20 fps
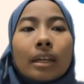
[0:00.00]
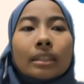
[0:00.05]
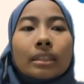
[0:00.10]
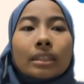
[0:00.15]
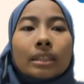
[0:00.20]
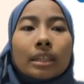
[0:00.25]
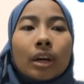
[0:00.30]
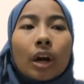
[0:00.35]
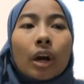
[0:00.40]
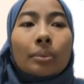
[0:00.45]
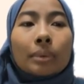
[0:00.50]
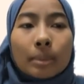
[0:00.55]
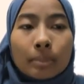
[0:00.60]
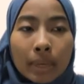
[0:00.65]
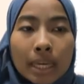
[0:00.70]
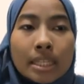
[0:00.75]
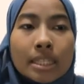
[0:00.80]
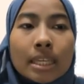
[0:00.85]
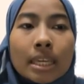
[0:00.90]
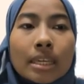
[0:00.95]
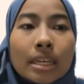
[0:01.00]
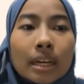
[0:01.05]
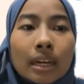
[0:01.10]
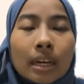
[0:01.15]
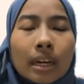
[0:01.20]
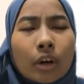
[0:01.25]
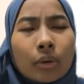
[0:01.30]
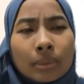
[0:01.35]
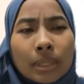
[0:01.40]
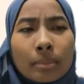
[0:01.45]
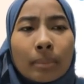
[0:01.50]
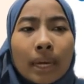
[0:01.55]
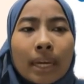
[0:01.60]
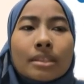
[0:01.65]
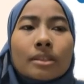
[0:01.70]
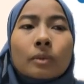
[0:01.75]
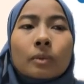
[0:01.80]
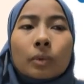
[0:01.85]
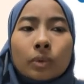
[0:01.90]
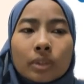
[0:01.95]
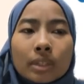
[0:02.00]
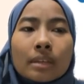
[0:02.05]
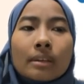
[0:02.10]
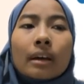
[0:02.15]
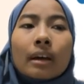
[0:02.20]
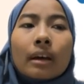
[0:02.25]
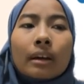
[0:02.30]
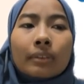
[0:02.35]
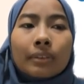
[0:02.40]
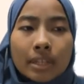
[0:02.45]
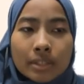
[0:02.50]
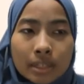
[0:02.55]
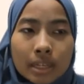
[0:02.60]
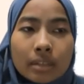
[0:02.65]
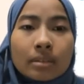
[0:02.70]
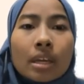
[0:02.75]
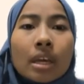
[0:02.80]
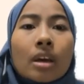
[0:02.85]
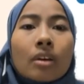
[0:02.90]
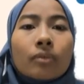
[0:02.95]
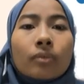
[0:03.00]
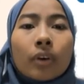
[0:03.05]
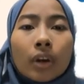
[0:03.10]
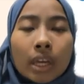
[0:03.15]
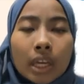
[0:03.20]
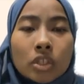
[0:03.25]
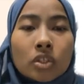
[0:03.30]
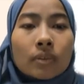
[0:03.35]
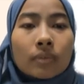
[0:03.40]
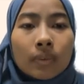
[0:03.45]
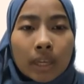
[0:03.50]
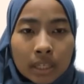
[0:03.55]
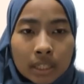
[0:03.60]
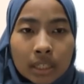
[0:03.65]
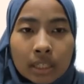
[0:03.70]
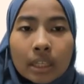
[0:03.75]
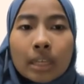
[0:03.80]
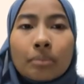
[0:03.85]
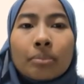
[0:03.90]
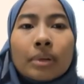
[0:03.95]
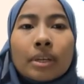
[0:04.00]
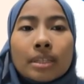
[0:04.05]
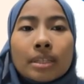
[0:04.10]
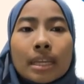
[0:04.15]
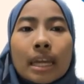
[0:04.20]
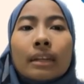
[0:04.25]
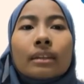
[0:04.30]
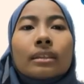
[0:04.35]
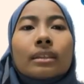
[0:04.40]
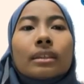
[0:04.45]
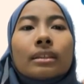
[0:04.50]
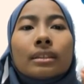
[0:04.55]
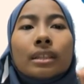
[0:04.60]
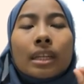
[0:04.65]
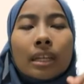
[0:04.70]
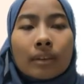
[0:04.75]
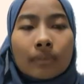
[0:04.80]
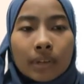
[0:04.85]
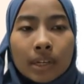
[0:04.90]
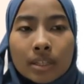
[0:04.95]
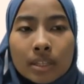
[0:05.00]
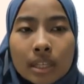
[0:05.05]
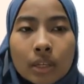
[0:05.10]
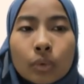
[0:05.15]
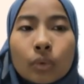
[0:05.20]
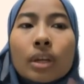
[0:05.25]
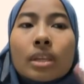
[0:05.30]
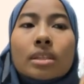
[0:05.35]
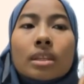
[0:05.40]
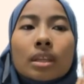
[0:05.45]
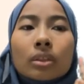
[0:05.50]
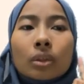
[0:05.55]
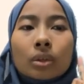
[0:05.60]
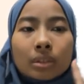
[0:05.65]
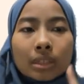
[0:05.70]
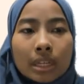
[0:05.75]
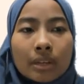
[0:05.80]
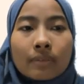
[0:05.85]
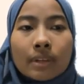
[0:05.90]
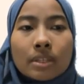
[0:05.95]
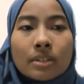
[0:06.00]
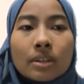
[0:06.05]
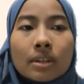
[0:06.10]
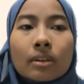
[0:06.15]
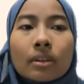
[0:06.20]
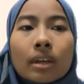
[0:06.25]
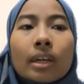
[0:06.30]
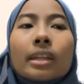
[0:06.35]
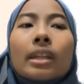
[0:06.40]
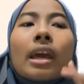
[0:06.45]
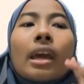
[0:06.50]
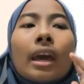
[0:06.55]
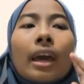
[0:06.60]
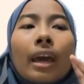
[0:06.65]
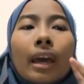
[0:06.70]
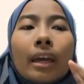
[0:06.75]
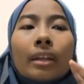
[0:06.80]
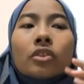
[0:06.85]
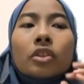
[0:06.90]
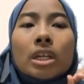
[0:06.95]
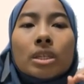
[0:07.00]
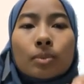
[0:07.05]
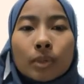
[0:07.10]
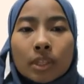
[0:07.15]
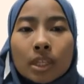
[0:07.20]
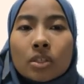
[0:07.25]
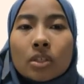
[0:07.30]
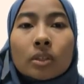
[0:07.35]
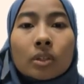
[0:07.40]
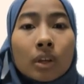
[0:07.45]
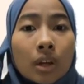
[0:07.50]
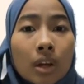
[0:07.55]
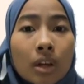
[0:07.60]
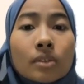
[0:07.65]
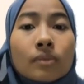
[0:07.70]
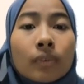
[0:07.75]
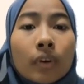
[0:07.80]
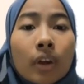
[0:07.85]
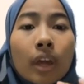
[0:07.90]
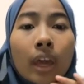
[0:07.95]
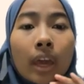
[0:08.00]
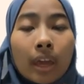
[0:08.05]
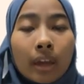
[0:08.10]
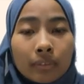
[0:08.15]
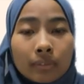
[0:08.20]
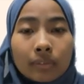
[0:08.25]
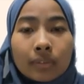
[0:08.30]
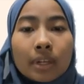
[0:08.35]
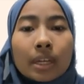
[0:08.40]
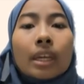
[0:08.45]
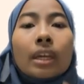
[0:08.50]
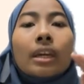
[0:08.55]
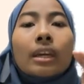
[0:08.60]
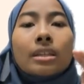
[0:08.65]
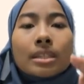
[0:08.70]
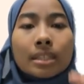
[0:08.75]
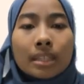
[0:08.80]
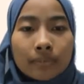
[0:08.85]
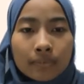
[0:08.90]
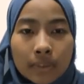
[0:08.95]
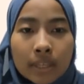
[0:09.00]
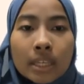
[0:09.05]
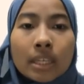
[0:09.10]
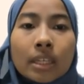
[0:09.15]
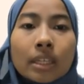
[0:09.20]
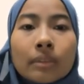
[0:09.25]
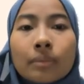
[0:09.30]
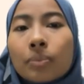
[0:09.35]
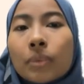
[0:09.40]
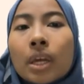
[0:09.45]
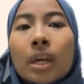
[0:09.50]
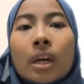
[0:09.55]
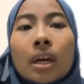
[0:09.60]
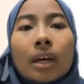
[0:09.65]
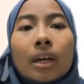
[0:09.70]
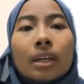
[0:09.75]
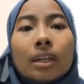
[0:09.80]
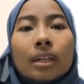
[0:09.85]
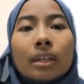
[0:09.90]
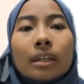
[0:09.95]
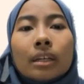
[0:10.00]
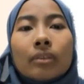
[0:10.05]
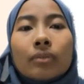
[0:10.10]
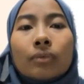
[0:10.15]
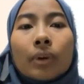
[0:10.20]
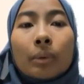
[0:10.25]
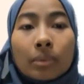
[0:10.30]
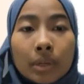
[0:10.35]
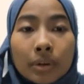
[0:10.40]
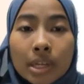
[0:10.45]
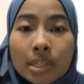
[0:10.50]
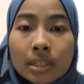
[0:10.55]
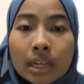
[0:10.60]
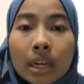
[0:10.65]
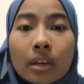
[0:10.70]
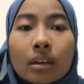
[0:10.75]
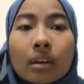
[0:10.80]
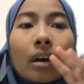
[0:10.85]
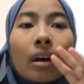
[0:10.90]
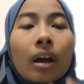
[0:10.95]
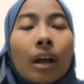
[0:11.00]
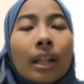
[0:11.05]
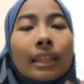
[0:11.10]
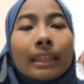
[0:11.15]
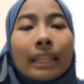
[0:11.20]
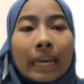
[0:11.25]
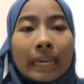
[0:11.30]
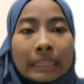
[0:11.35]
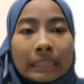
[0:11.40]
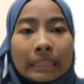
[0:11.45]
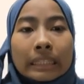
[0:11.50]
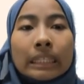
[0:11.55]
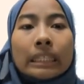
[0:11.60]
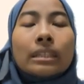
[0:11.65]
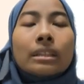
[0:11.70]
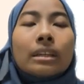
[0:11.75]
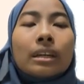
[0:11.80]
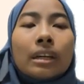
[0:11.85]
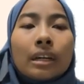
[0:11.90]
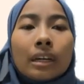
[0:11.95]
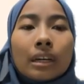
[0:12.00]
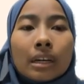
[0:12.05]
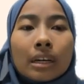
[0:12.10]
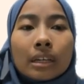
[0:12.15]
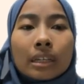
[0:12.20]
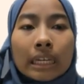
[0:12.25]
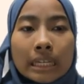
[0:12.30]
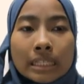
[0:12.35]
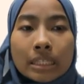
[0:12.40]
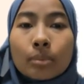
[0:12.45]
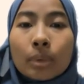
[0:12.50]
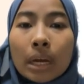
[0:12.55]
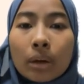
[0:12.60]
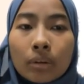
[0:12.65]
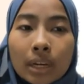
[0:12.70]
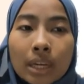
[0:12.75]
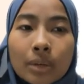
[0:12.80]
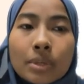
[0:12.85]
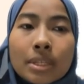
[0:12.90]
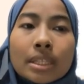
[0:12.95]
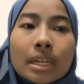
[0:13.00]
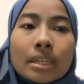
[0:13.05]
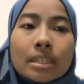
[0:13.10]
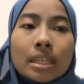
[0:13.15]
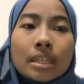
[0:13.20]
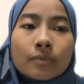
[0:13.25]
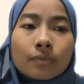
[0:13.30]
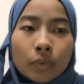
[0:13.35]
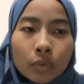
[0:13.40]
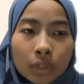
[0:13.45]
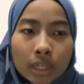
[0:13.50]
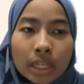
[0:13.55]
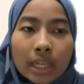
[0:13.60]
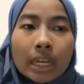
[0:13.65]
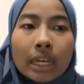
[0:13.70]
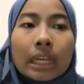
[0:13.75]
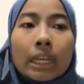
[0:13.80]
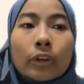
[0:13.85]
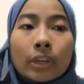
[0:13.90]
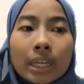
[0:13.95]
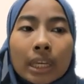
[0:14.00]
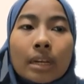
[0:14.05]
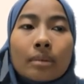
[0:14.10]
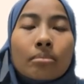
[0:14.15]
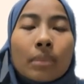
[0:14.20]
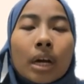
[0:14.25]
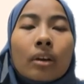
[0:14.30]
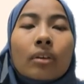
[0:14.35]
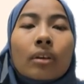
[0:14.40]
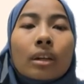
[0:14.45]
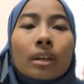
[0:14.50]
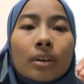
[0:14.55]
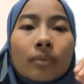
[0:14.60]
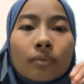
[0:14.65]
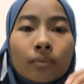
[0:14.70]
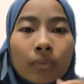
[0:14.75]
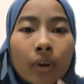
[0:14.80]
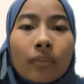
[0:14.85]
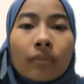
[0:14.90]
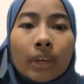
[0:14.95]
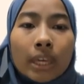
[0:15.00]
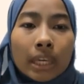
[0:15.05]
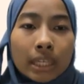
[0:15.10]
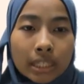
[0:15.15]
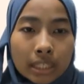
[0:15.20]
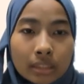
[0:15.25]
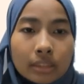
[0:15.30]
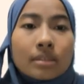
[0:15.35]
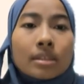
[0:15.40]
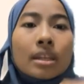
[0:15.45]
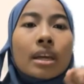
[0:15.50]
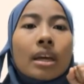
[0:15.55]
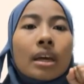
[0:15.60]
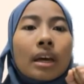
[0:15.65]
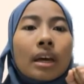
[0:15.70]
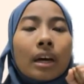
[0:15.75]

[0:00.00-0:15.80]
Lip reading: the optimized routing result for each vehicle. It presents the delivery sequence, total inventory load, and transportation cost for every vehicle. From the result, all 19 customer outlets were successfully allocated among the 4 vehicles